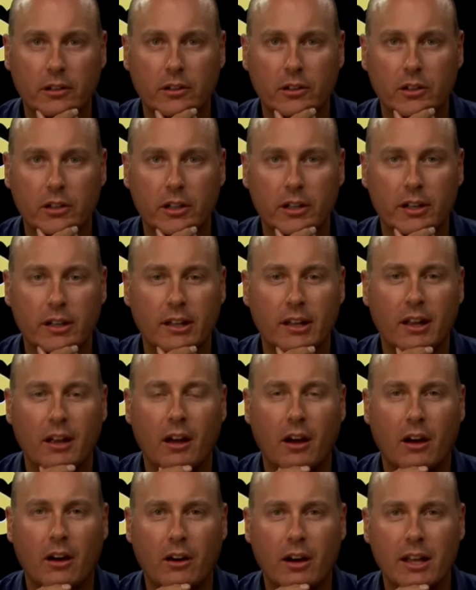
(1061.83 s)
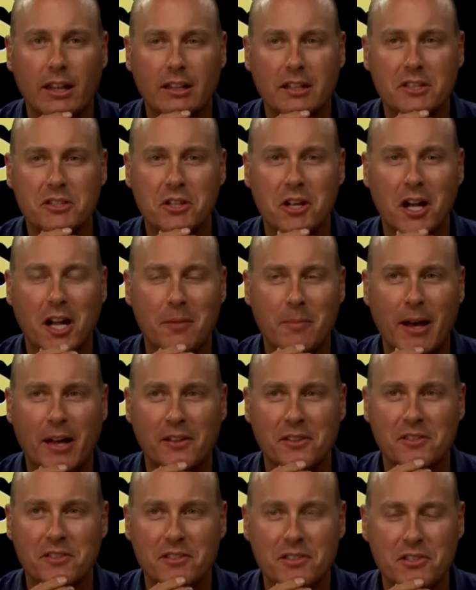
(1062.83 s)
good. All right, let's talk
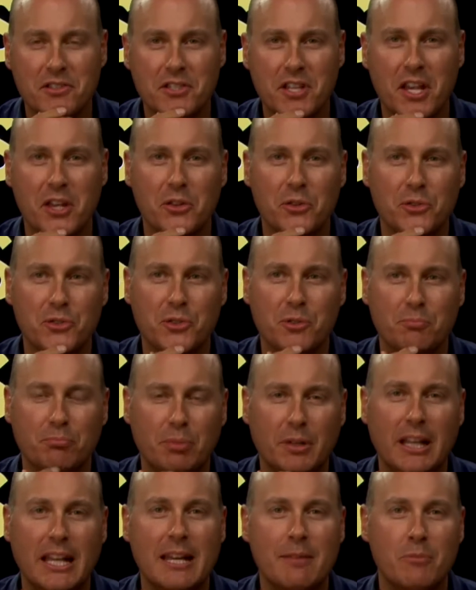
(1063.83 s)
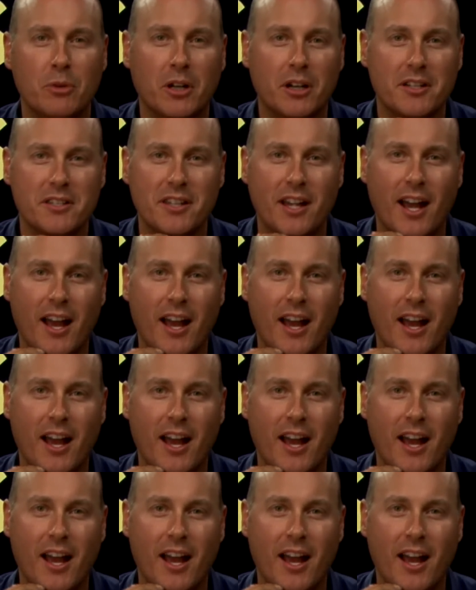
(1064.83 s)
about sales playbooks.